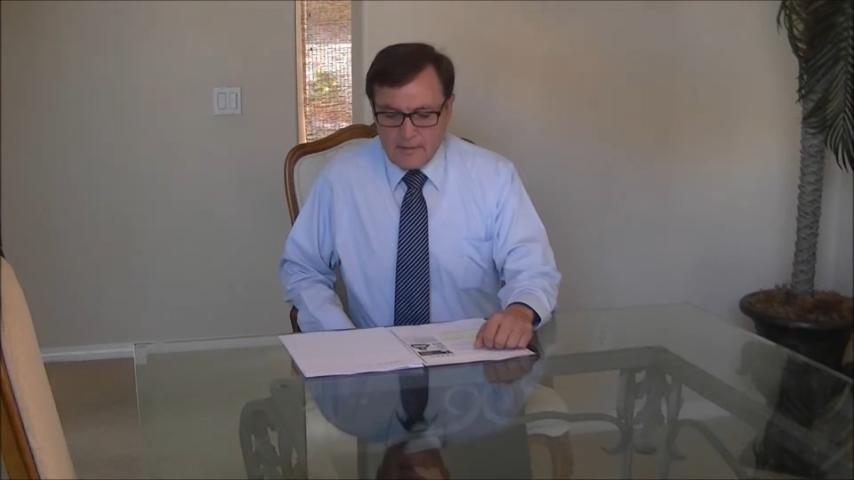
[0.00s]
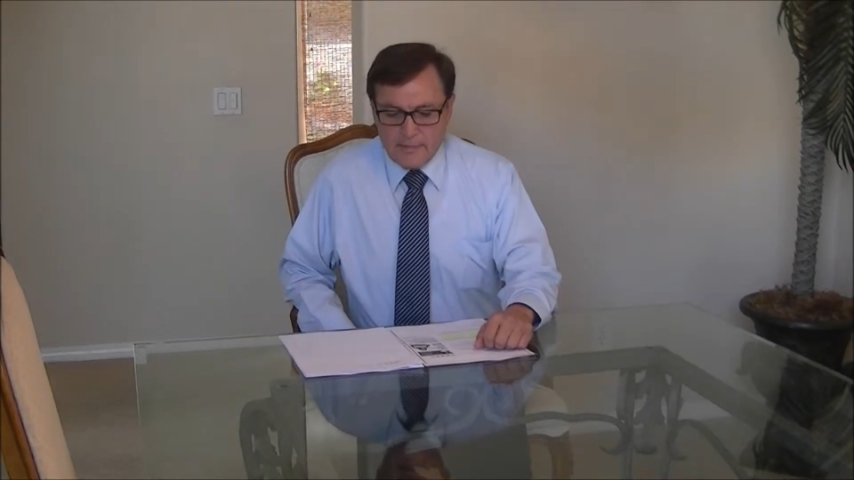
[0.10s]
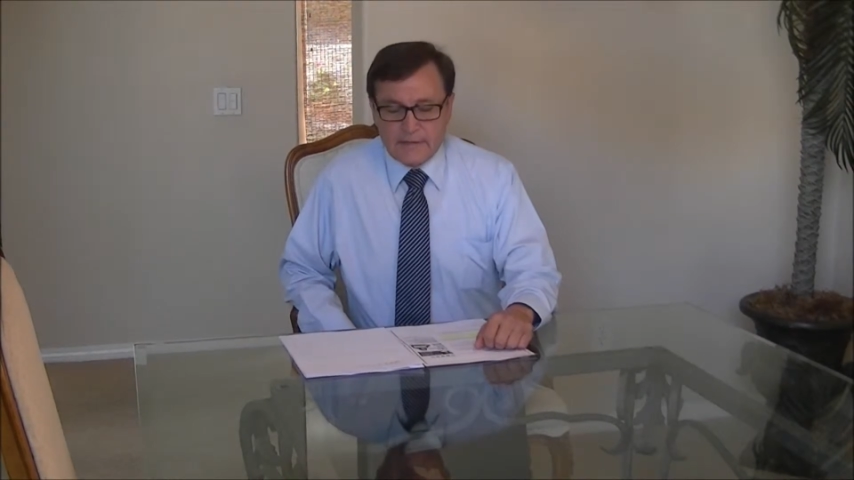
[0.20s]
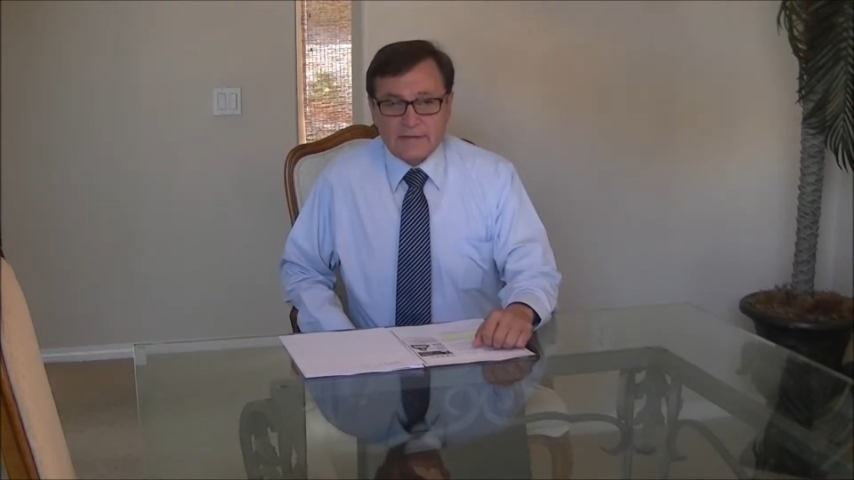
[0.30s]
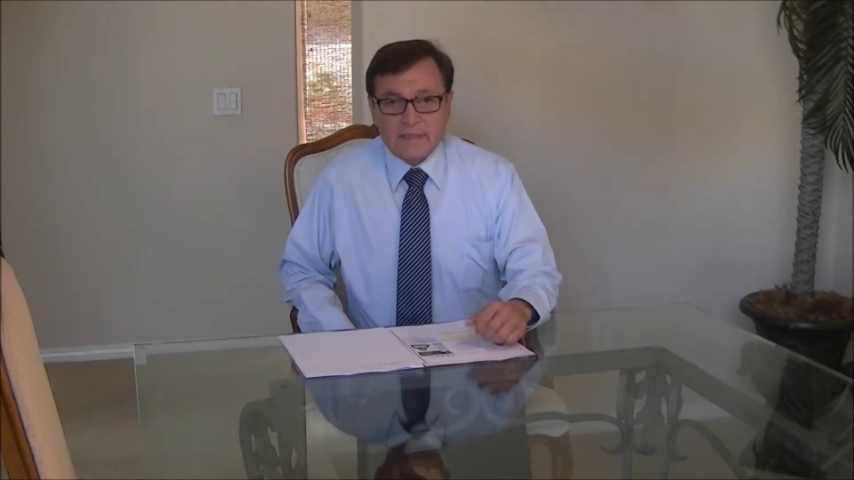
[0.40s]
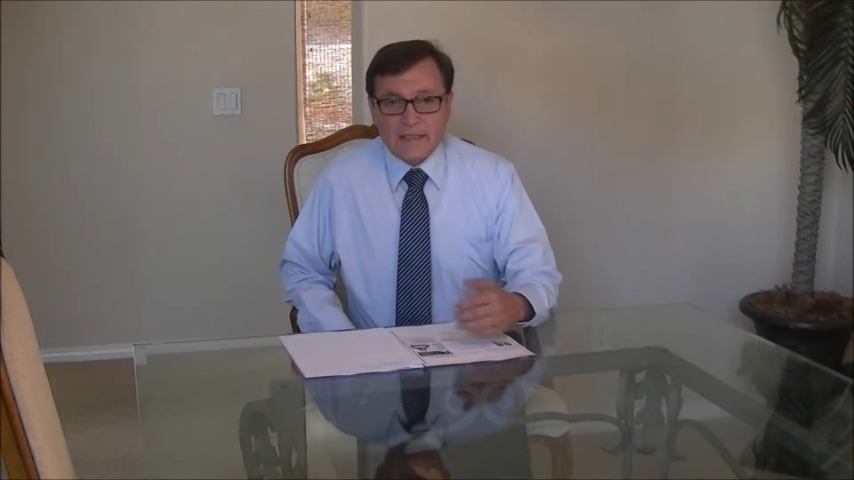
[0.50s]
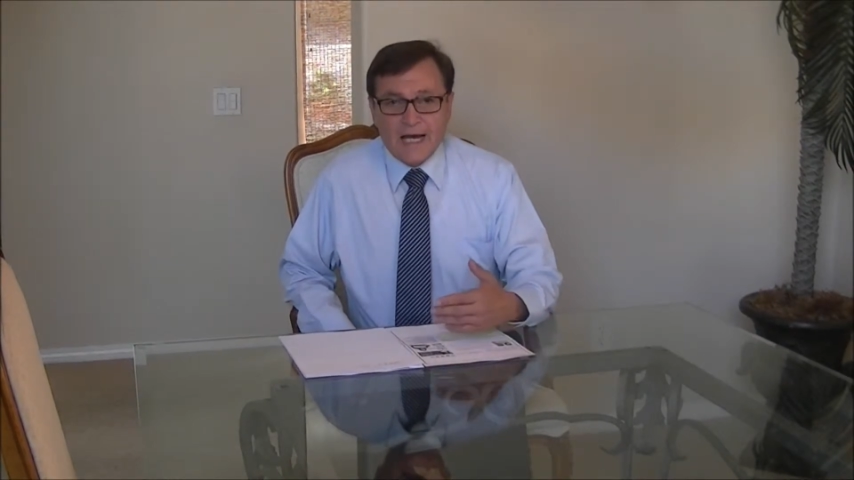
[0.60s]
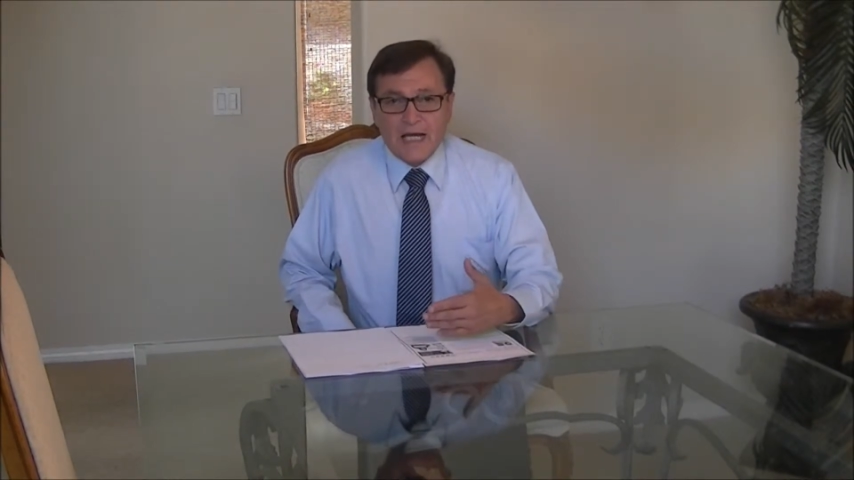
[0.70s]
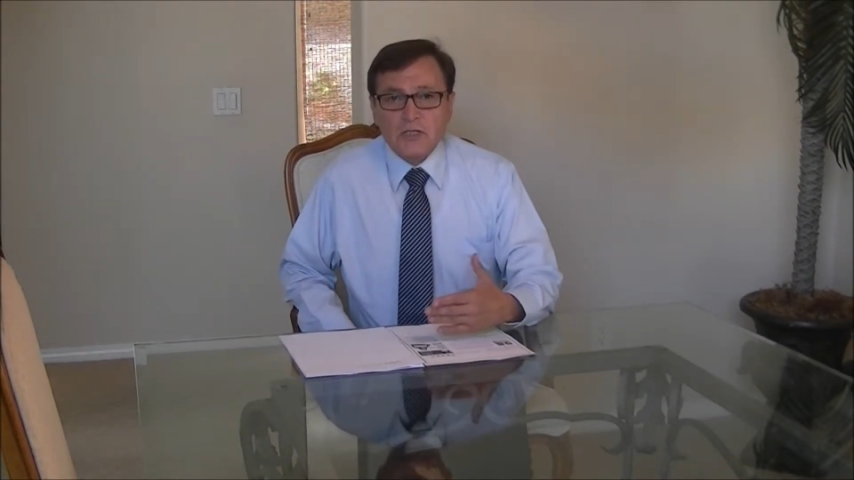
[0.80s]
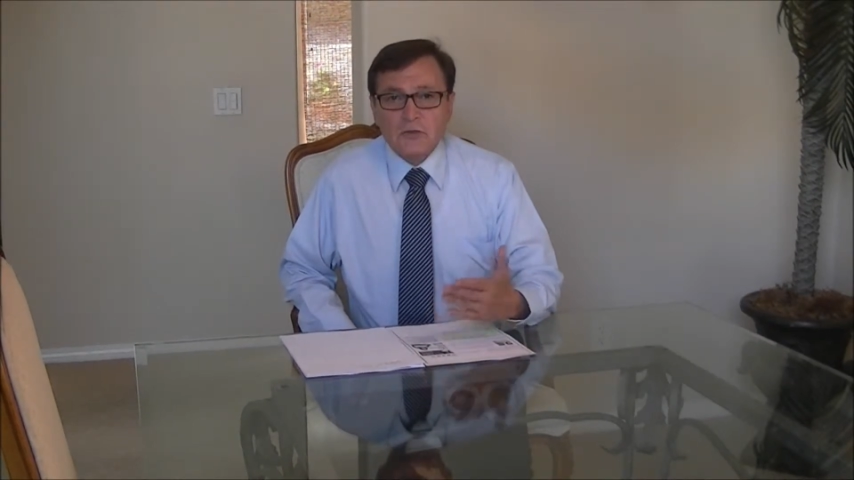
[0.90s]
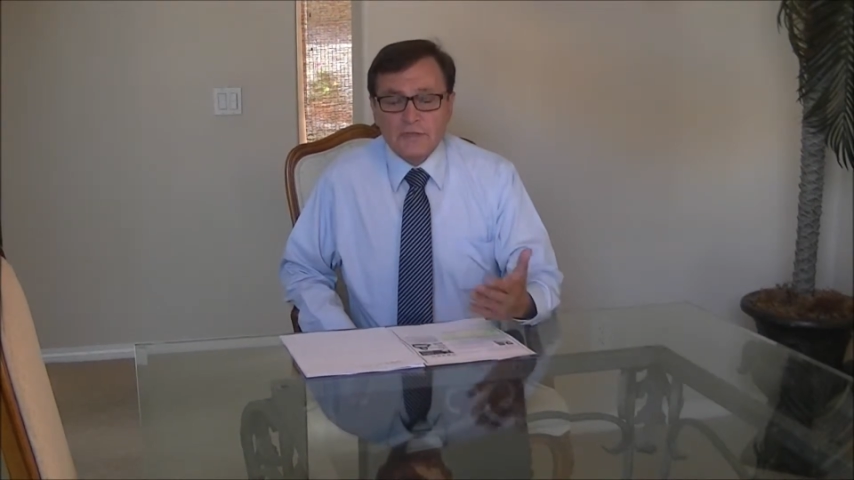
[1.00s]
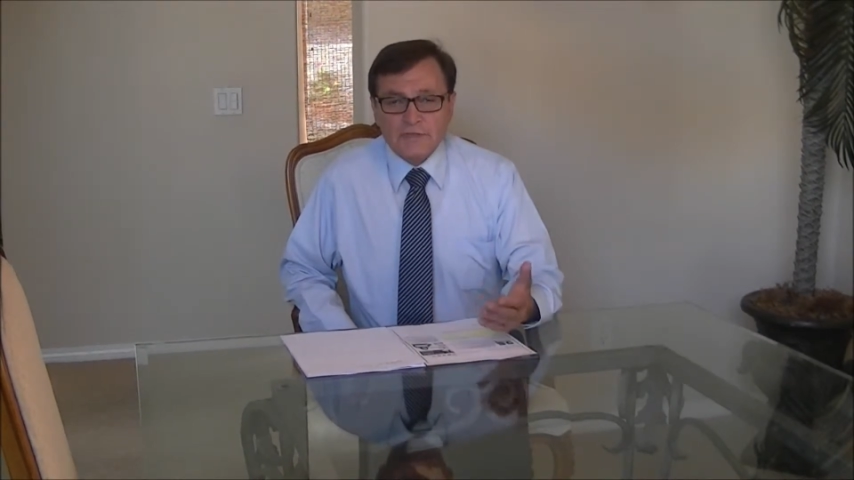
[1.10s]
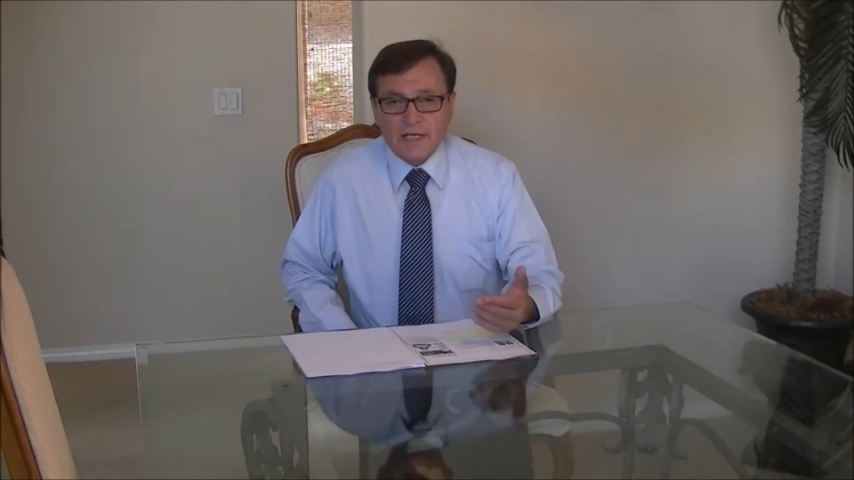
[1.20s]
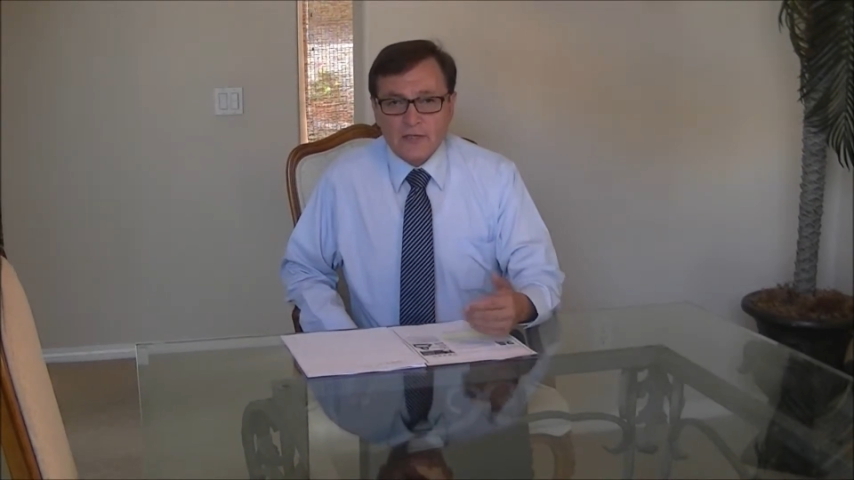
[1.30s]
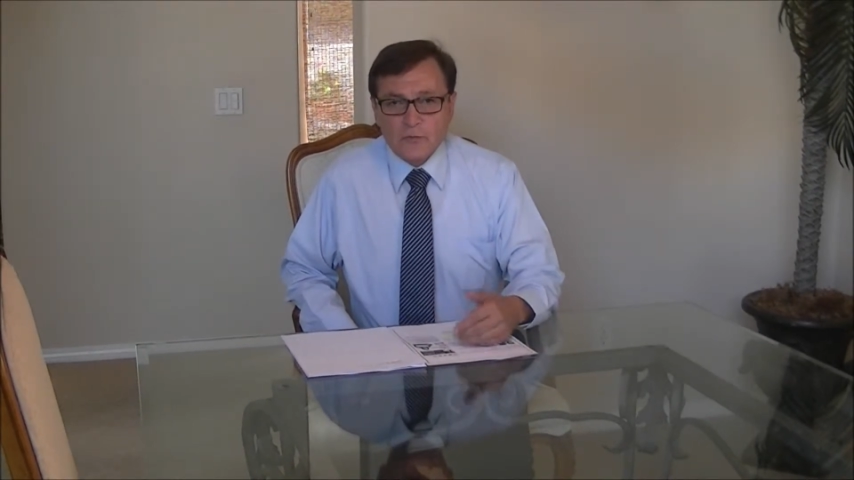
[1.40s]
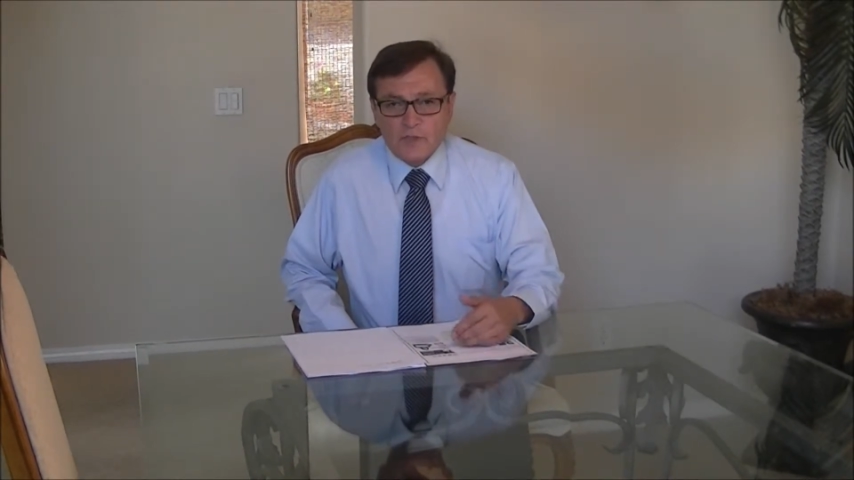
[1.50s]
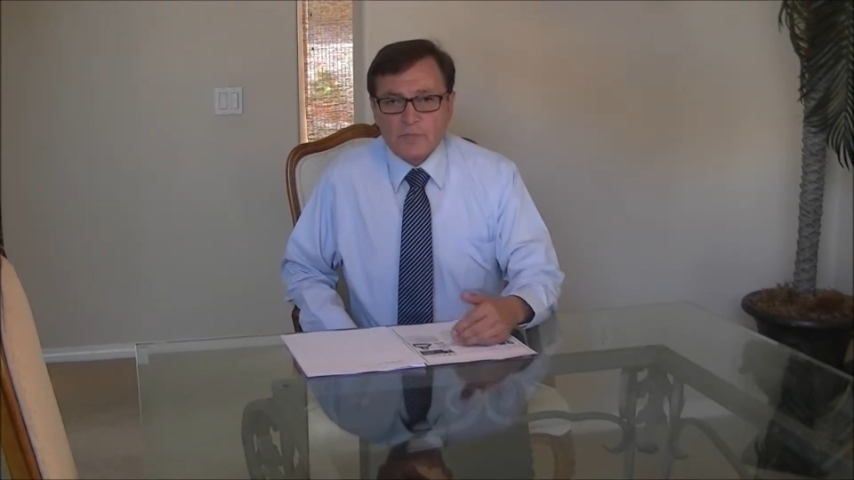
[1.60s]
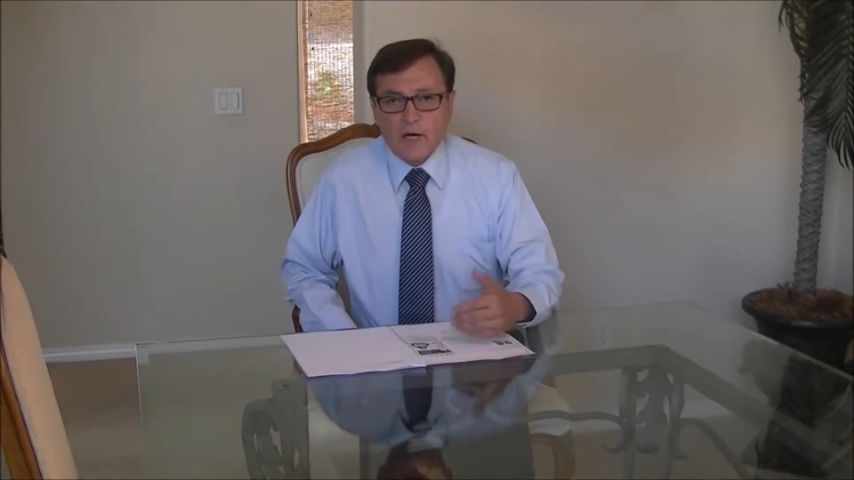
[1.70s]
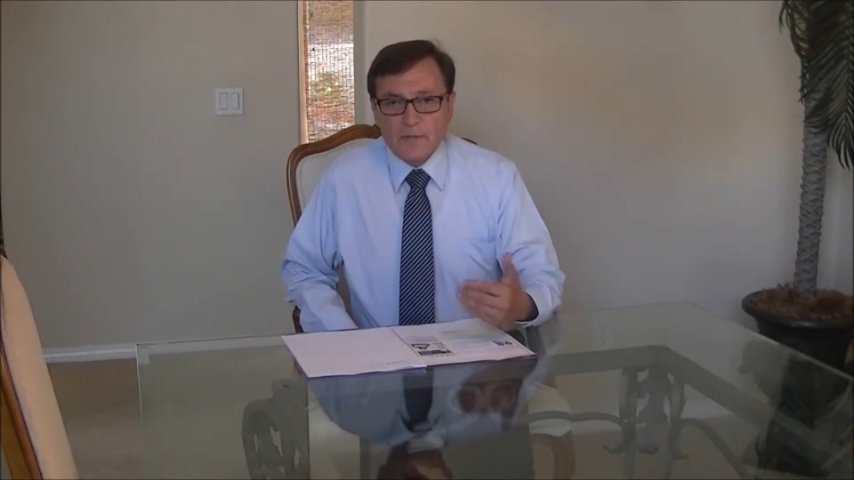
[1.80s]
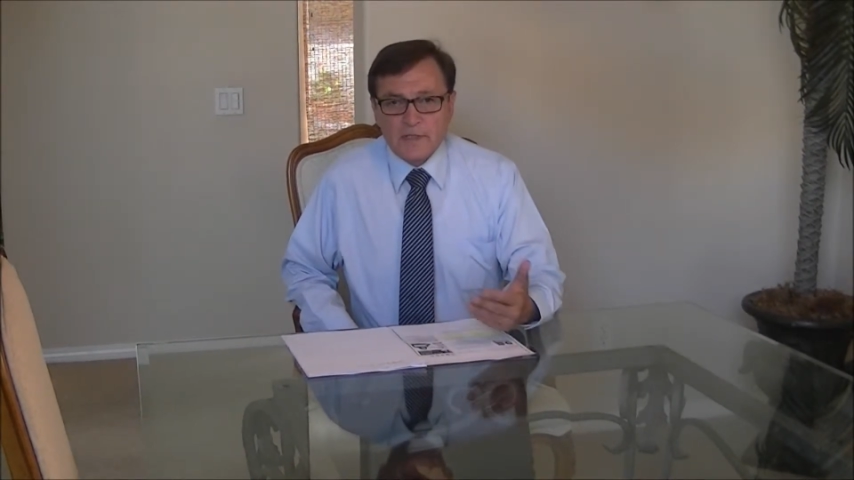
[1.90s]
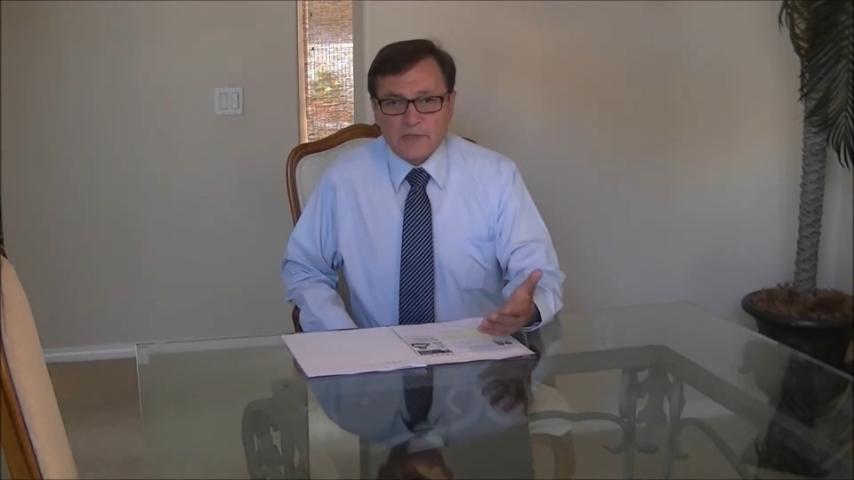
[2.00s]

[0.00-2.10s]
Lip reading: But how do you decide which property